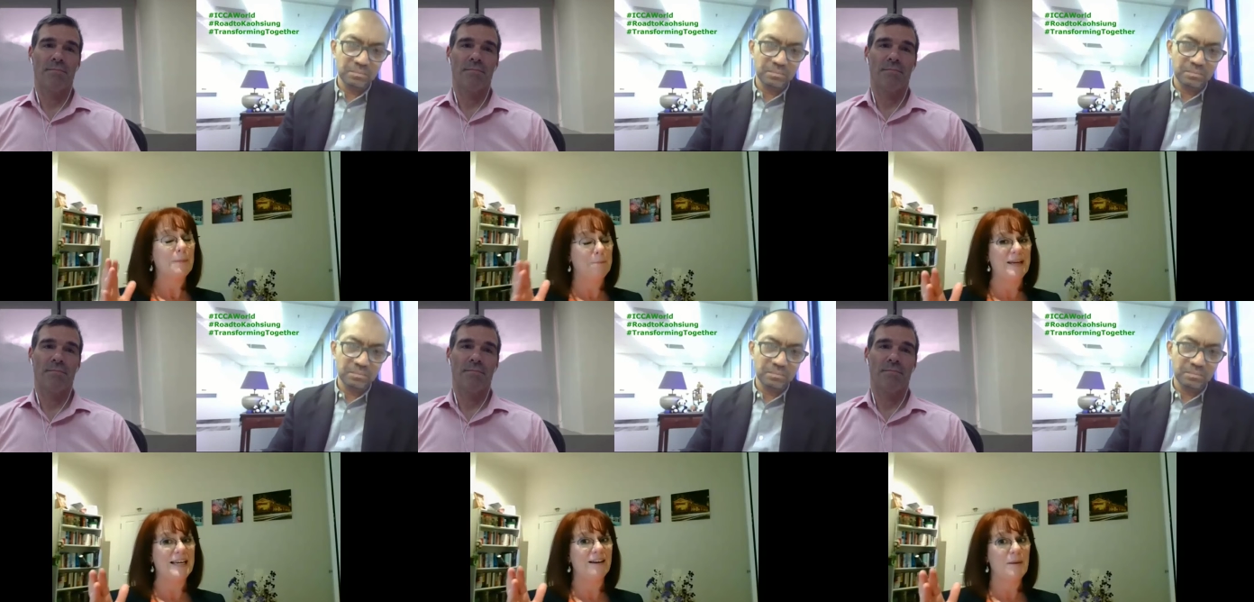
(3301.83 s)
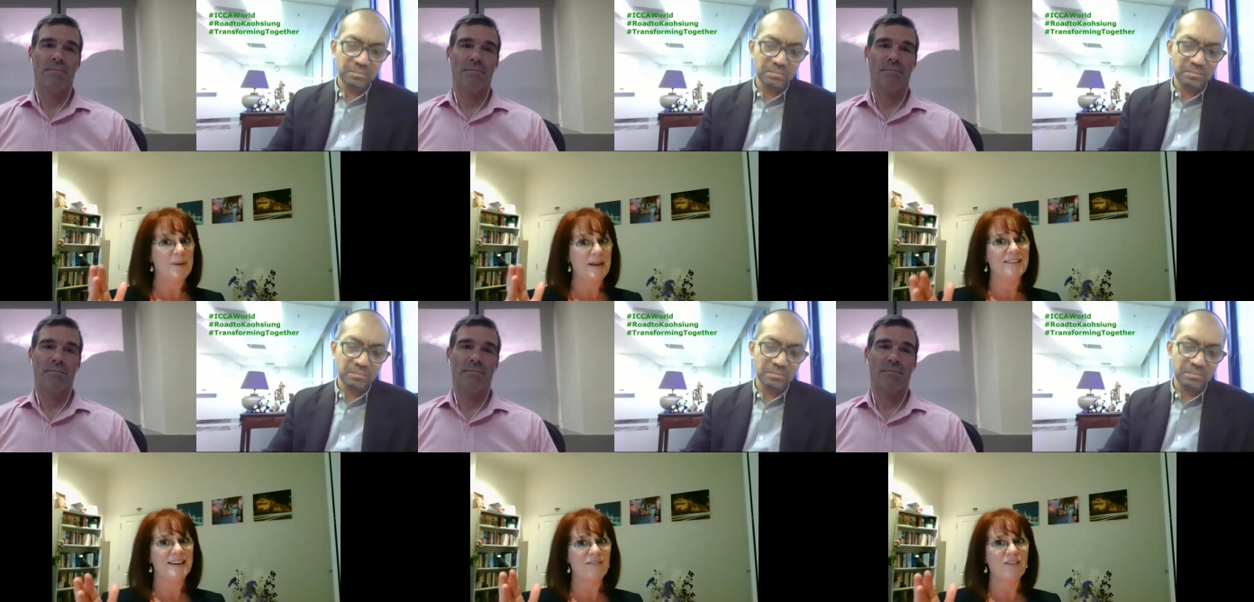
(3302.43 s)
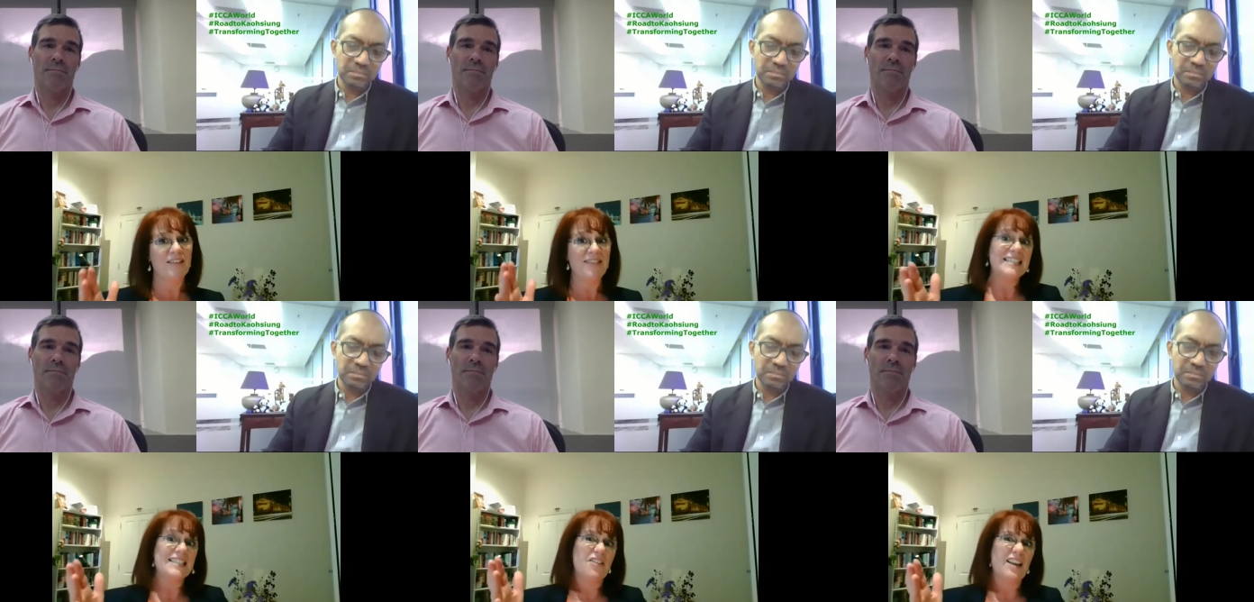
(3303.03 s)
Speaker 1: but bigger and better than ever. And that's,
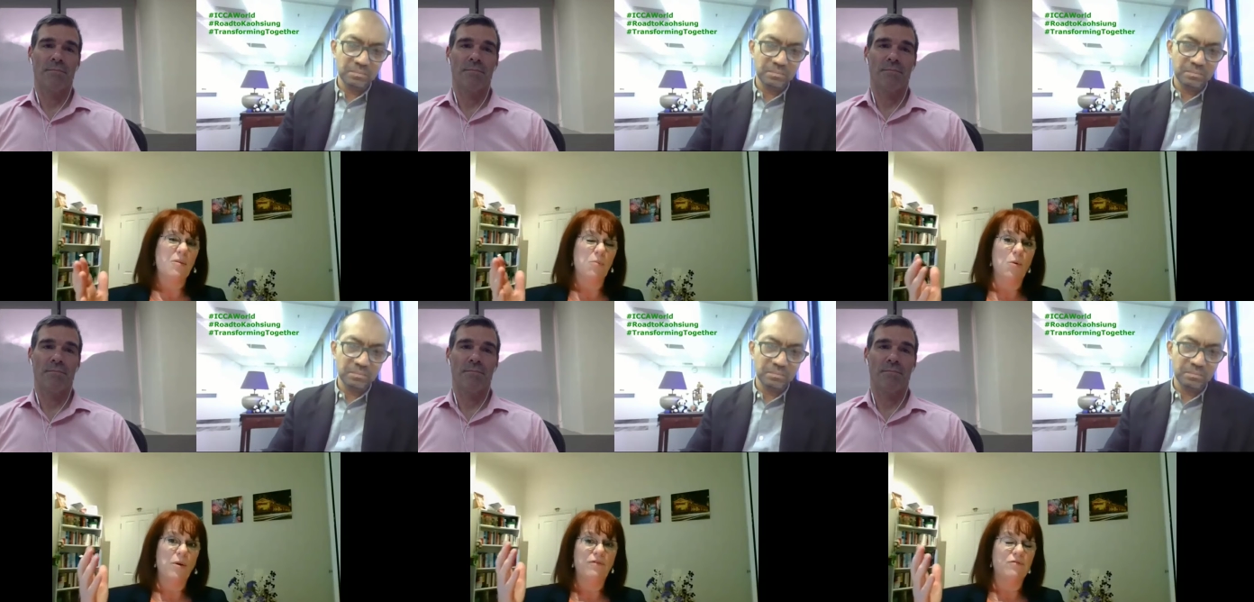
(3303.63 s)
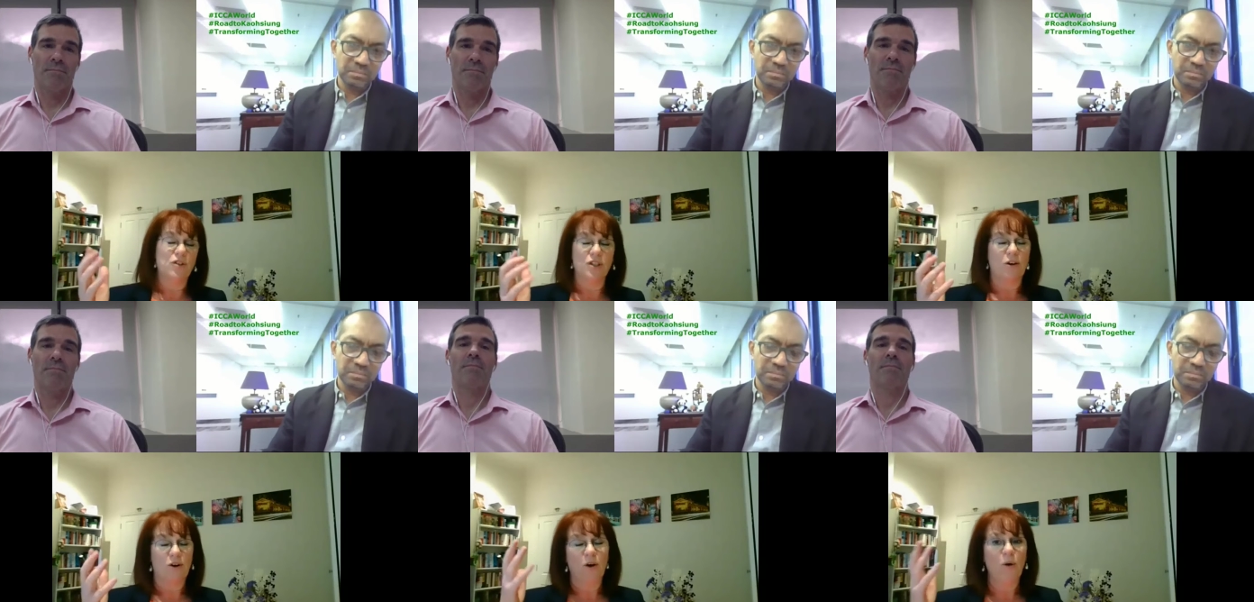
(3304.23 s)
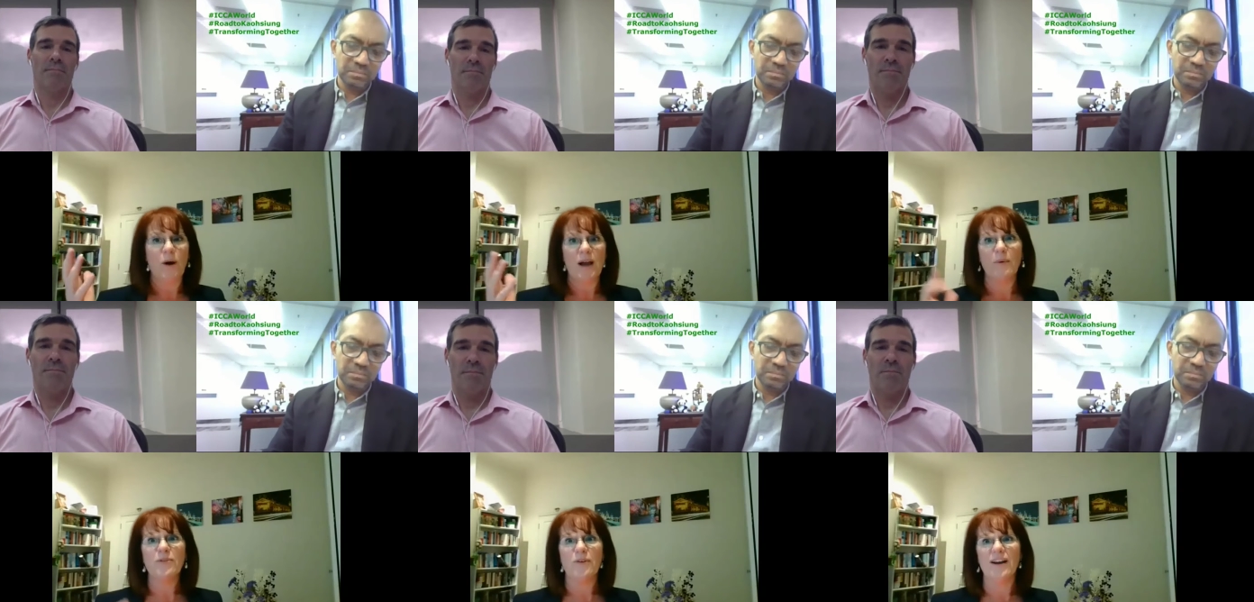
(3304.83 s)
I think, what we've just got to go away
Speaker 2: with,
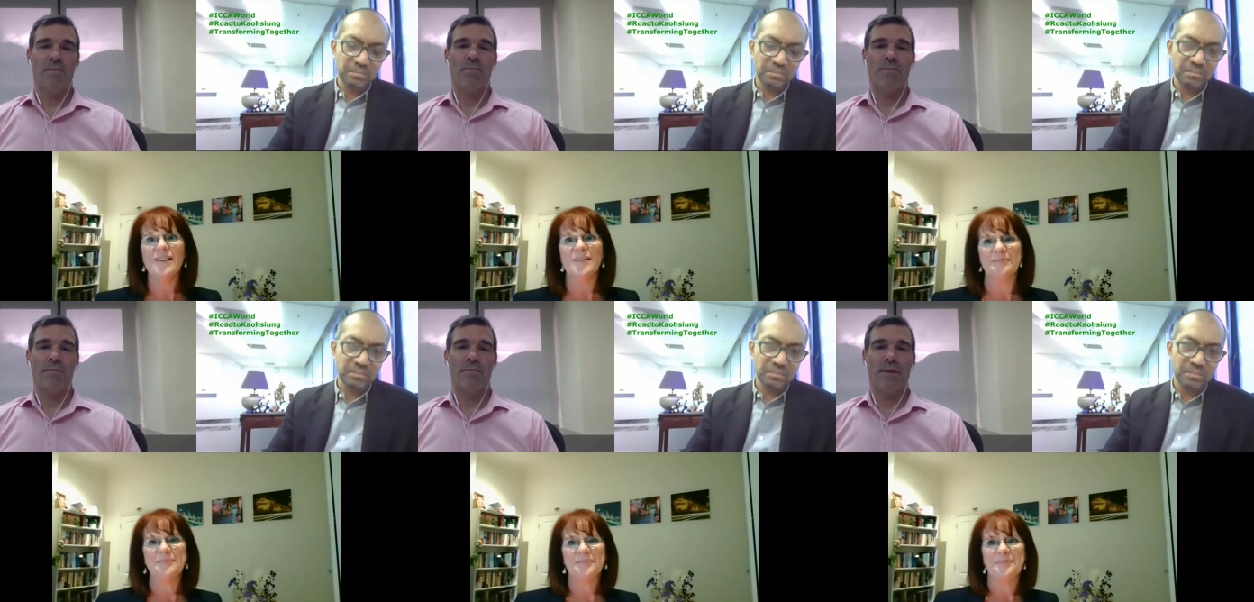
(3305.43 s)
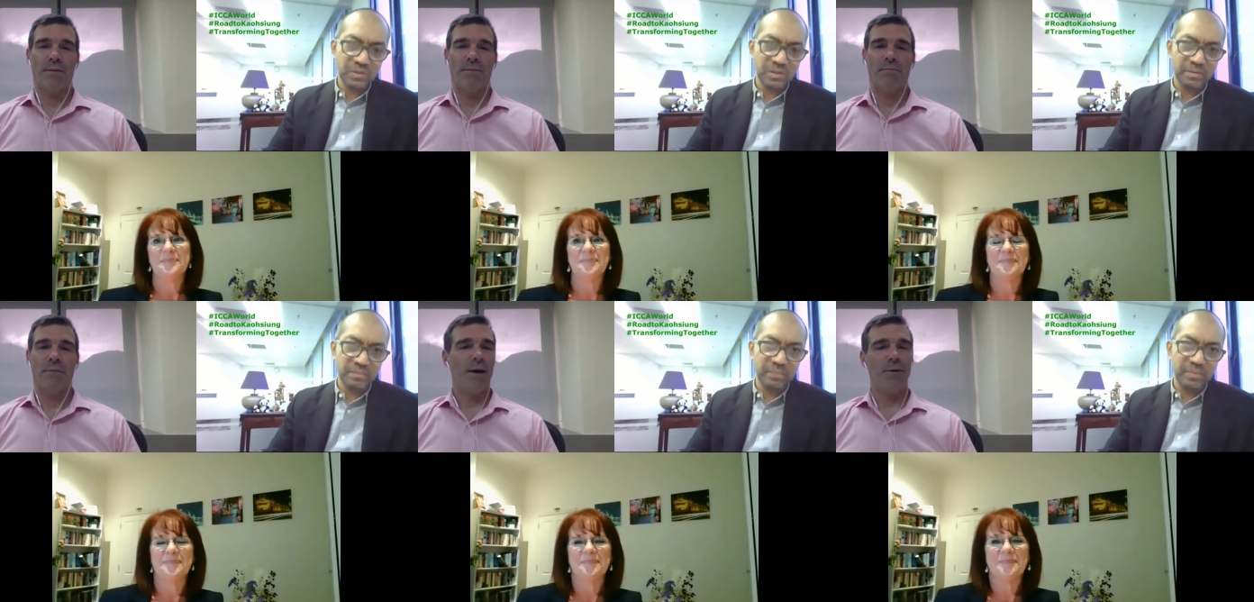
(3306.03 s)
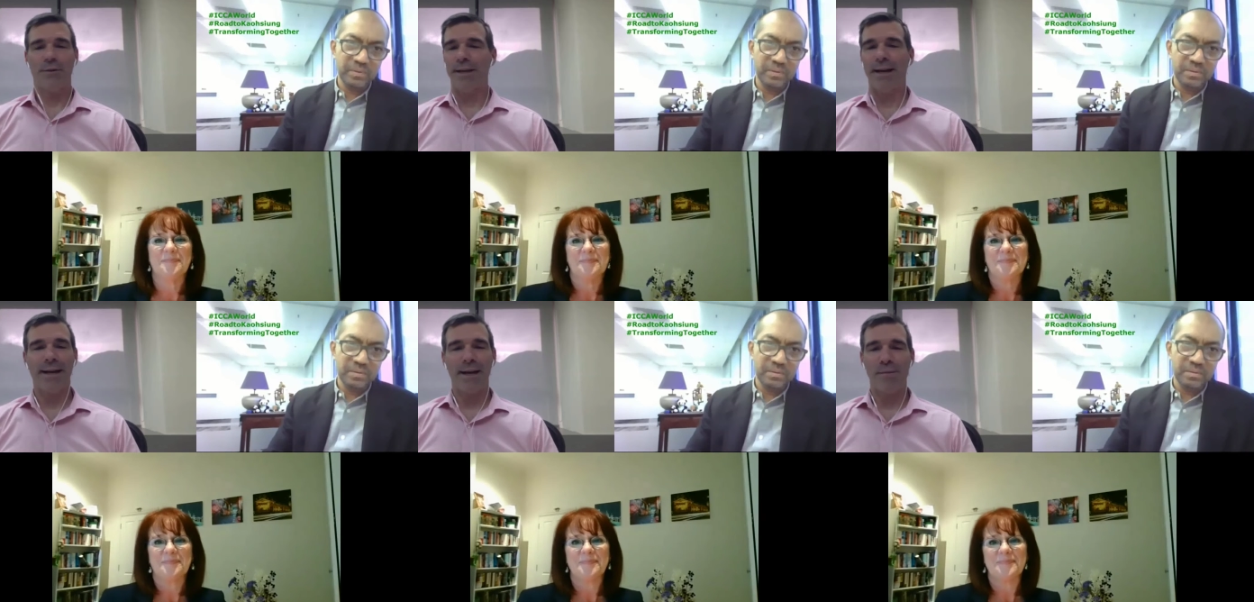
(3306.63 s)
right? Yeah. I don't think I
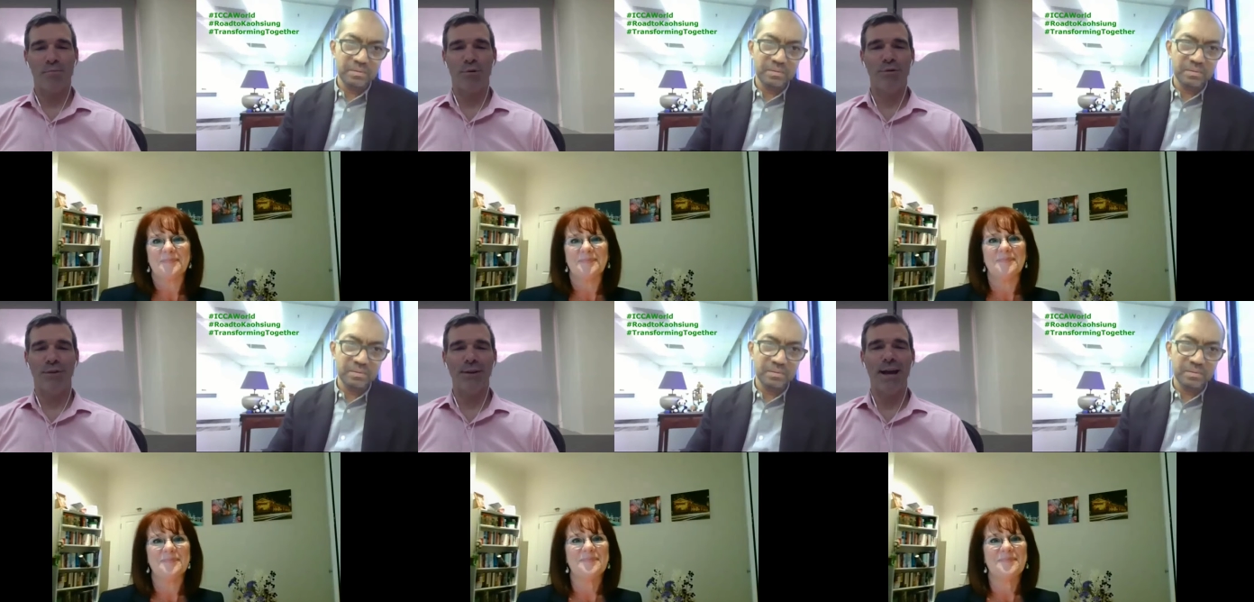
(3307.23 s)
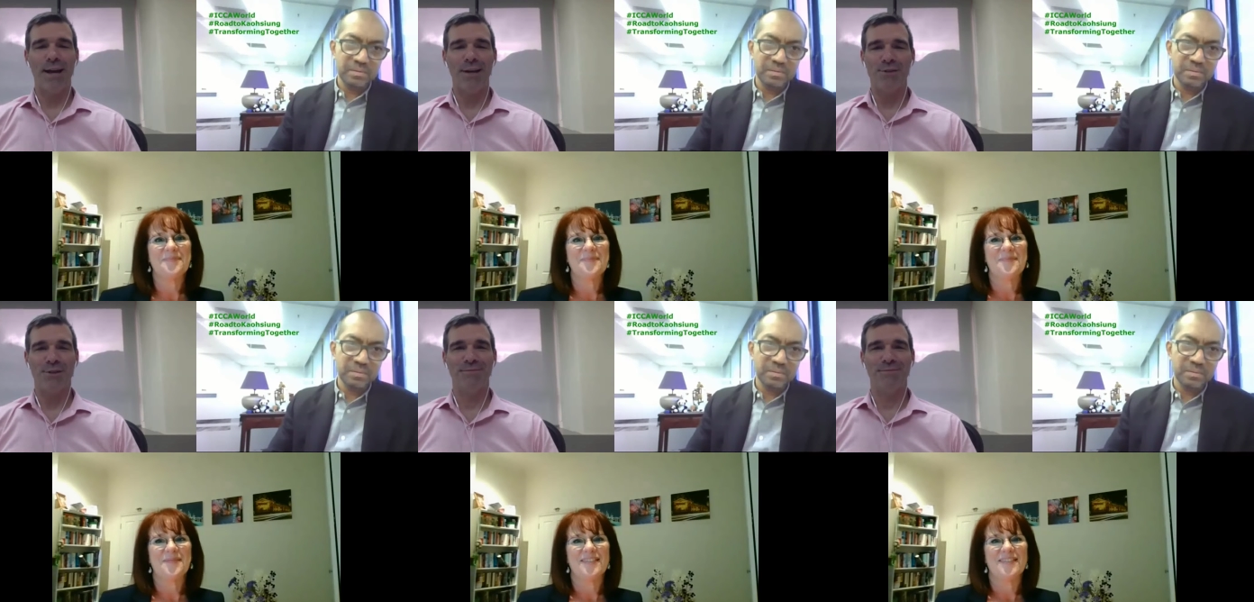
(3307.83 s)
can improve on that answer.